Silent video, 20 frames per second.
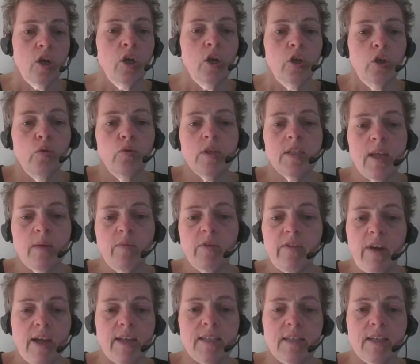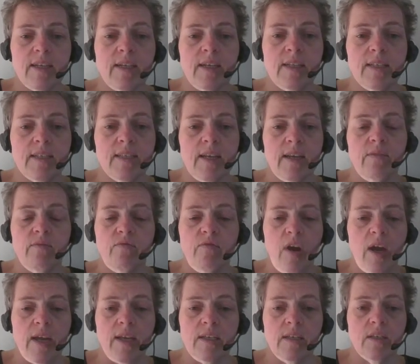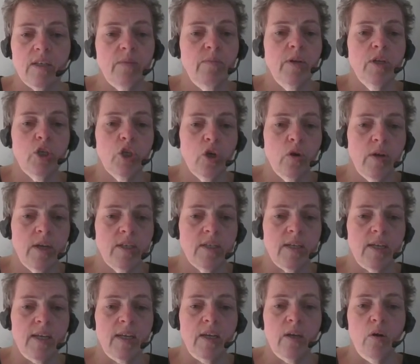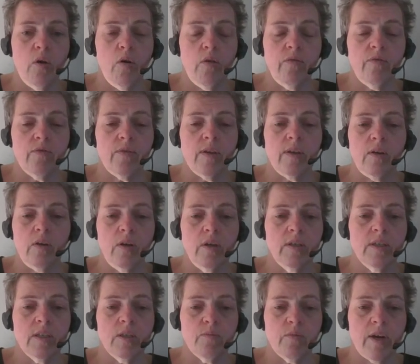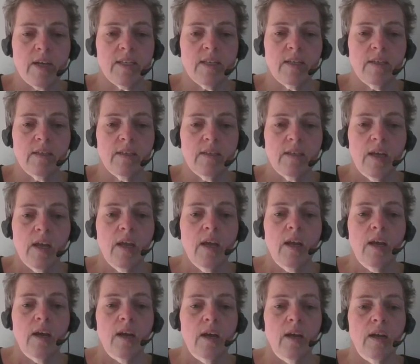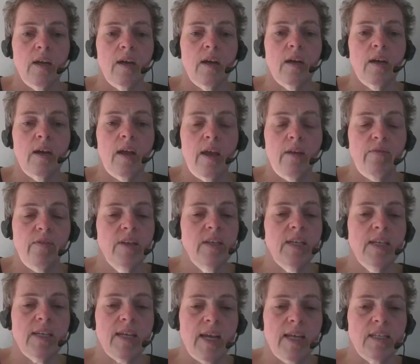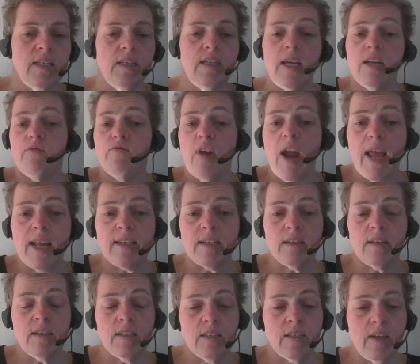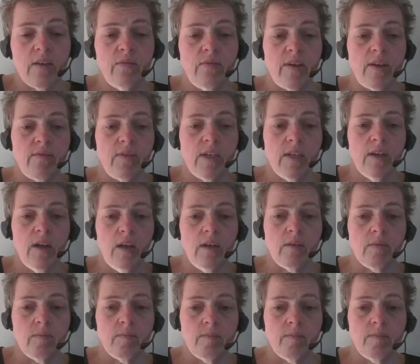you summarize it and say, right, the majority of the learners present have indicated that red is their favorite color.